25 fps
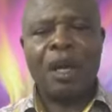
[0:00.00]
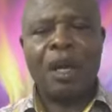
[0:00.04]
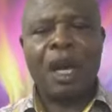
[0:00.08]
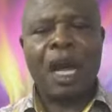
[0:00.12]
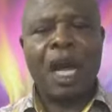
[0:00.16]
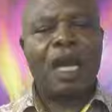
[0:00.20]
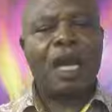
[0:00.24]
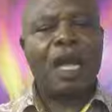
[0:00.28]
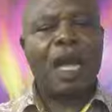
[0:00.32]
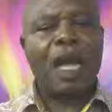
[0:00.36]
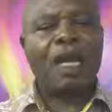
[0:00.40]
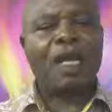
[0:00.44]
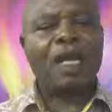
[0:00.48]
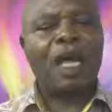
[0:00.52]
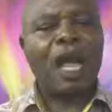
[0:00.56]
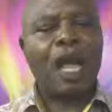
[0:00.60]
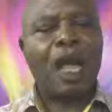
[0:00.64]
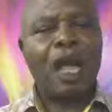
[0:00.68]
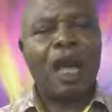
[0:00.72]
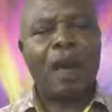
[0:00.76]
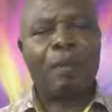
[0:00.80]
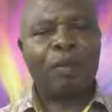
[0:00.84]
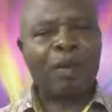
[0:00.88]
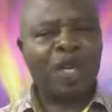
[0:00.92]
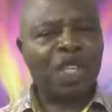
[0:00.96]
and I, I
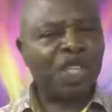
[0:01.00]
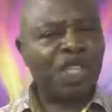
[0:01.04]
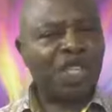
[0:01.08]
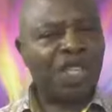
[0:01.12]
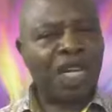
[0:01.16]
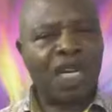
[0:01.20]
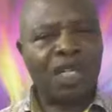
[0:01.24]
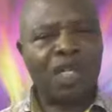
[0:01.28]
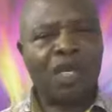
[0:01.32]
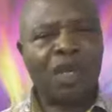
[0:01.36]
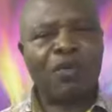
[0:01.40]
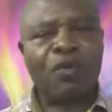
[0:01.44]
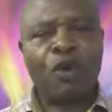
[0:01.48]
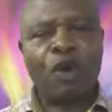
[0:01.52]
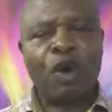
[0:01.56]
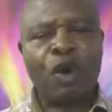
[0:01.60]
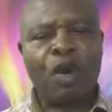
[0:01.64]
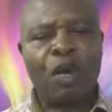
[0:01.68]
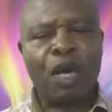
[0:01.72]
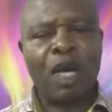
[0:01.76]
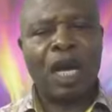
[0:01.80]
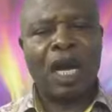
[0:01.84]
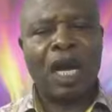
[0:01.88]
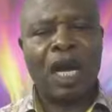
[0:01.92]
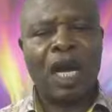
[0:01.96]
appreciate you
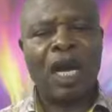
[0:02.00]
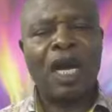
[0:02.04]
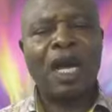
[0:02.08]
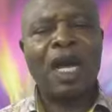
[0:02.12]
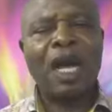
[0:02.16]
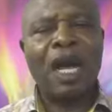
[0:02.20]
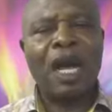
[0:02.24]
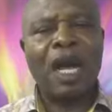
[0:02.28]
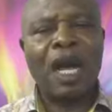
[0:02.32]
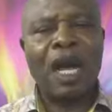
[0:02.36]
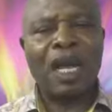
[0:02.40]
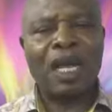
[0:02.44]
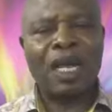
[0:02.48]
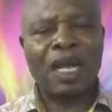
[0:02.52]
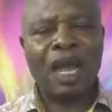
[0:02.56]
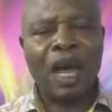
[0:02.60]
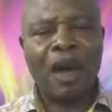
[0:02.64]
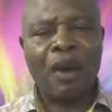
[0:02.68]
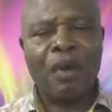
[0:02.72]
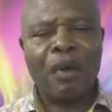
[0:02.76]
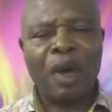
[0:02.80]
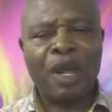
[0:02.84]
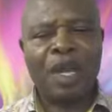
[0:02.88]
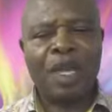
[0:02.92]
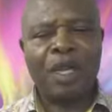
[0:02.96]
for uh, uh,
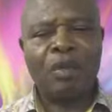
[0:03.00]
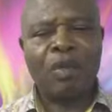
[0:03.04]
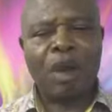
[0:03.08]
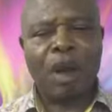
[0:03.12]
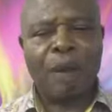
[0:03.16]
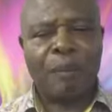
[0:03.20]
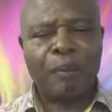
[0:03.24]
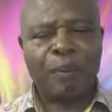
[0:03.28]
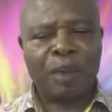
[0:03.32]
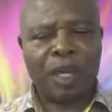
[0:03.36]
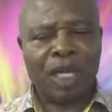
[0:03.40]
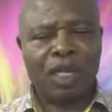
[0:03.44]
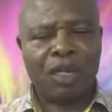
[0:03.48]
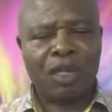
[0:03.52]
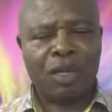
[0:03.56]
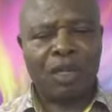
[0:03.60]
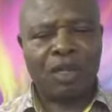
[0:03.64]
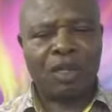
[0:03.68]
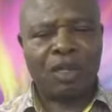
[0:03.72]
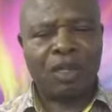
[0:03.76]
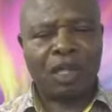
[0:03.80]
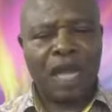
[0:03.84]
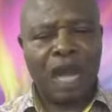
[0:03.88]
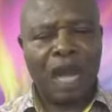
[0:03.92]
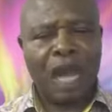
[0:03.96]
allowing your
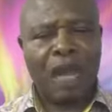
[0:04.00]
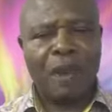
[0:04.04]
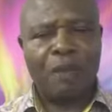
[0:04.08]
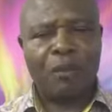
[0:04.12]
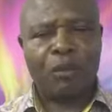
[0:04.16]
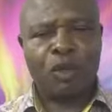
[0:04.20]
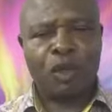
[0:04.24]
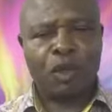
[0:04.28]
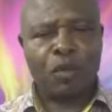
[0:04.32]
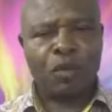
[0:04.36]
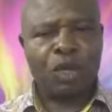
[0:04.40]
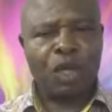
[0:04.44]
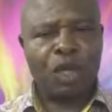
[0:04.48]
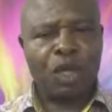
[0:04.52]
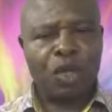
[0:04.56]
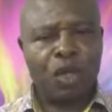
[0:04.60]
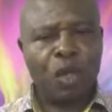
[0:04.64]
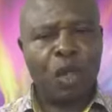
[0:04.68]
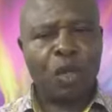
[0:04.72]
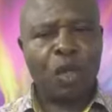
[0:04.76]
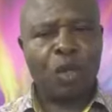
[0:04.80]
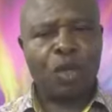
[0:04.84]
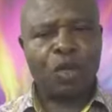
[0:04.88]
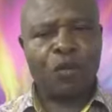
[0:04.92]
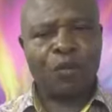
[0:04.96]
precious time to be
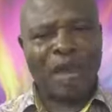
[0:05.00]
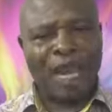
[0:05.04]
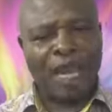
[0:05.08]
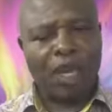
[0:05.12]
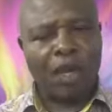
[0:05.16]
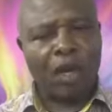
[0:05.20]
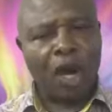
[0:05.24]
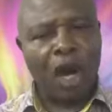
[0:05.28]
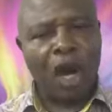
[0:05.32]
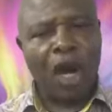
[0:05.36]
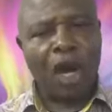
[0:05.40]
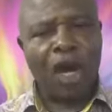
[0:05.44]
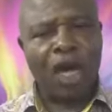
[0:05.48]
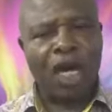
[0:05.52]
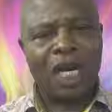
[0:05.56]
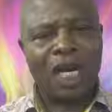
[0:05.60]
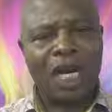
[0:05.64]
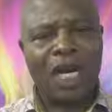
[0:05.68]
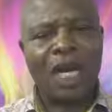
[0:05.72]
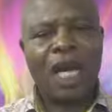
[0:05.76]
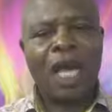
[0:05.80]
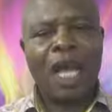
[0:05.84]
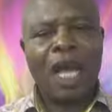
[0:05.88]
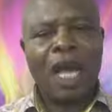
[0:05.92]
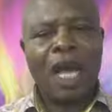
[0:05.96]
used by
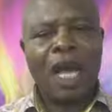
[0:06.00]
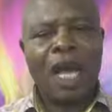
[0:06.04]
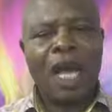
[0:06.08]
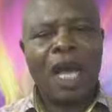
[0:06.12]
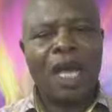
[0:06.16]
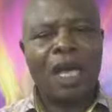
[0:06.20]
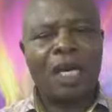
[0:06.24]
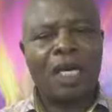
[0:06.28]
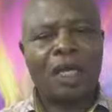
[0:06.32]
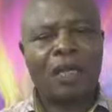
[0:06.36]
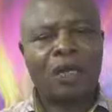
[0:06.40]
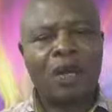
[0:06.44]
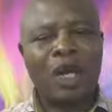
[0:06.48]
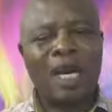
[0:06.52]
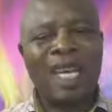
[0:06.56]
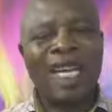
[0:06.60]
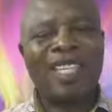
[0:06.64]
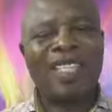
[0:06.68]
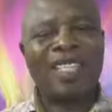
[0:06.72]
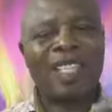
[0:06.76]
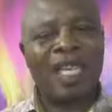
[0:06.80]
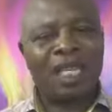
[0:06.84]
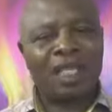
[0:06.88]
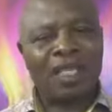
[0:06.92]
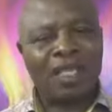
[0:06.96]
God and to
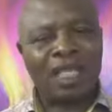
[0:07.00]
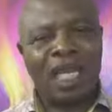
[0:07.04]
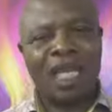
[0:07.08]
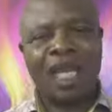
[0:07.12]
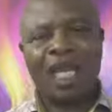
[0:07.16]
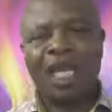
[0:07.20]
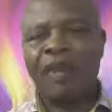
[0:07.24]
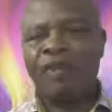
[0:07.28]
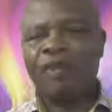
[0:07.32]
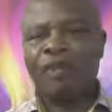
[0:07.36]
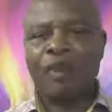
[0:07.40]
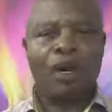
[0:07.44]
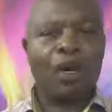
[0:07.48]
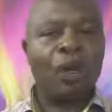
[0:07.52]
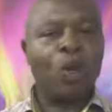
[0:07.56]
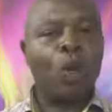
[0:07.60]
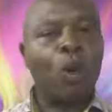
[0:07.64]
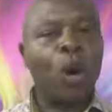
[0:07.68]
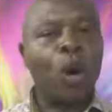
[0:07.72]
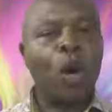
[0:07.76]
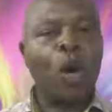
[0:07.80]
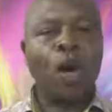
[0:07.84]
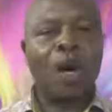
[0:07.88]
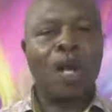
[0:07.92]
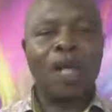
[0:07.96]
intercede for the
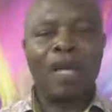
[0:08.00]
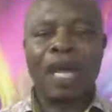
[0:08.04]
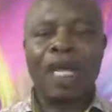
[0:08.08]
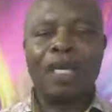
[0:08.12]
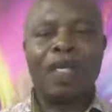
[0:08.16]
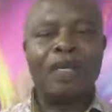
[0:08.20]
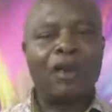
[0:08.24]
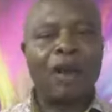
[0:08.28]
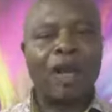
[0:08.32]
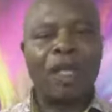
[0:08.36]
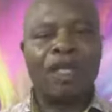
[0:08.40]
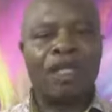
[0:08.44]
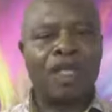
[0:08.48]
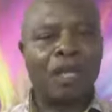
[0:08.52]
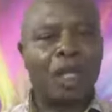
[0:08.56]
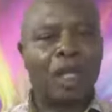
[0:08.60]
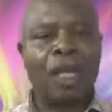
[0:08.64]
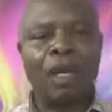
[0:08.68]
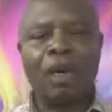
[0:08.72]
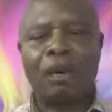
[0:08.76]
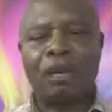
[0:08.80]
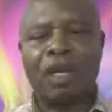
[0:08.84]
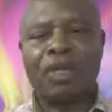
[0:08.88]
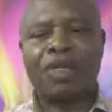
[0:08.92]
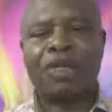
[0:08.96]
world and your
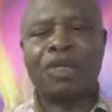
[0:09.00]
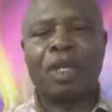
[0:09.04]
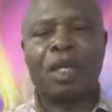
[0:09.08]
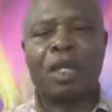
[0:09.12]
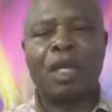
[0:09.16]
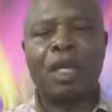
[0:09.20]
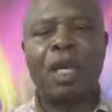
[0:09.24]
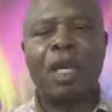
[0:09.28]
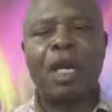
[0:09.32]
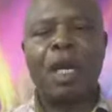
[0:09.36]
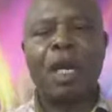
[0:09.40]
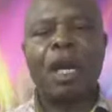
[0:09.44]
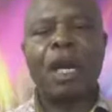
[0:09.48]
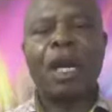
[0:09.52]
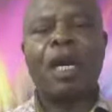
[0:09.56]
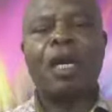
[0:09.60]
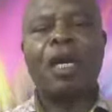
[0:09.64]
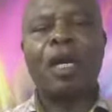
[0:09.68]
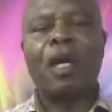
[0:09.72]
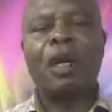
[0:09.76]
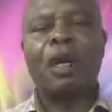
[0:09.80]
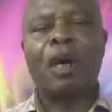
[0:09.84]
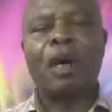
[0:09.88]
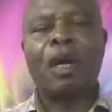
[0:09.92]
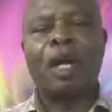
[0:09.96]
generation.
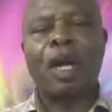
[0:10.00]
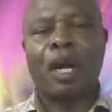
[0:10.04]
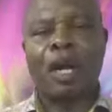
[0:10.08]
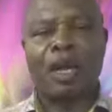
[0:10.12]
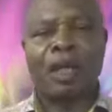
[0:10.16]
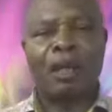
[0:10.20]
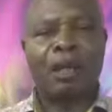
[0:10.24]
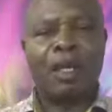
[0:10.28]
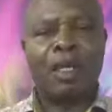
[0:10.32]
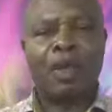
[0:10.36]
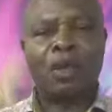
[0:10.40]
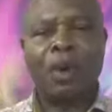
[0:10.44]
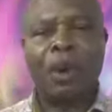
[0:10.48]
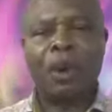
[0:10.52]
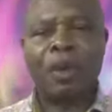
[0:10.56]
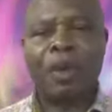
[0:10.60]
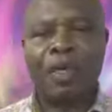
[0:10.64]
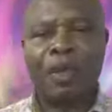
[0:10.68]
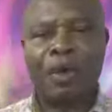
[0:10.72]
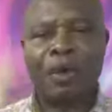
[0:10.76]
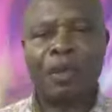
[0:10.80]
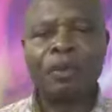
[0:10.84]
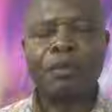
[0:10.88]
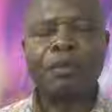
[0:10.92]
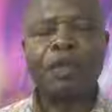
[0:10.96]
Hallelujah. It is well
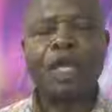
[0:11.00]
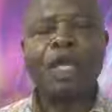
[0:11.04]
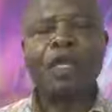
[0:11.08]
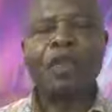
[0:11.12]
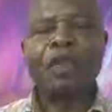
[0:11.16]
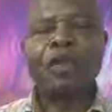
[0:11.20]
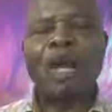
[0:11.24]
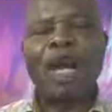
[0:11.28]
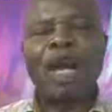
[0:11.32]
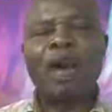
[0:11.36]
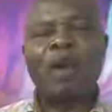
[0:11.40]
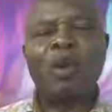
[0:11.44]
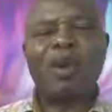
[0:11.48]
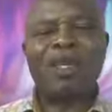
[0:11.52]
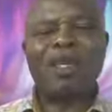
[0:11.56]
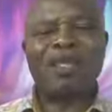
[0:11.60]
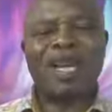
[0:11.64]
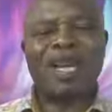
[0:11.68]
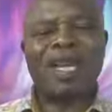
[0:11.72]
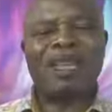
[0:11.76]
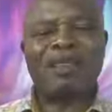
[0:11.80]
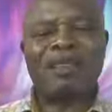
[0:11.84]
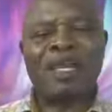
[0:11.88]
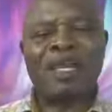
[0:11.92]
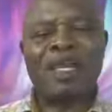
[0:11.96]
with you. So I
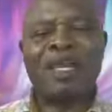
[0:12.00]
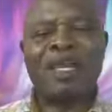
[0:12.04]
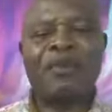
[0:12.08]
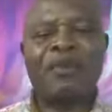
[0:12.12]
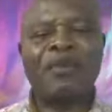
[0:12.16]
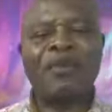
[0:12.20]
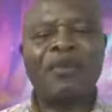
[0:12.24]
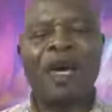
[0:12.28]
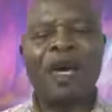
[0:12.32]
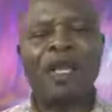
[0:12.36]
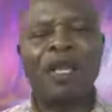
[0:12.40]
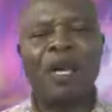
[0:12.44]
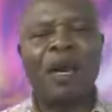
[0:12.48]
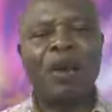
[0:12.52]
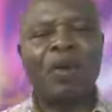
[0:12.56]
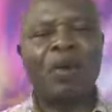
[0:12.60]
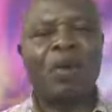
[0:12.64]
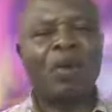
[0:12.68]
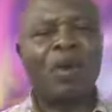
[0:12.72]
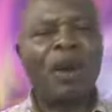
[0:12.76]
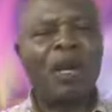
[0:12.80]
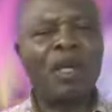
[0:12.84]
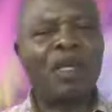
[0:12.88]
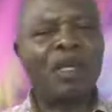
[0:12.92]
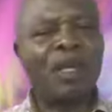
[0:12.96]
was asking the Father,
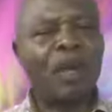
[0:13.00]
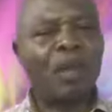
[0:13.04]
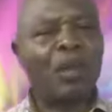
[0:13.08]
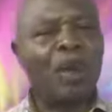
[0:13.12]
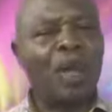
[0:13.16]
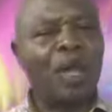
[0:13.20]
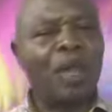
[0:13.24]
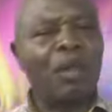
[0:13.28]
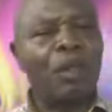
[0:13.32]
what do we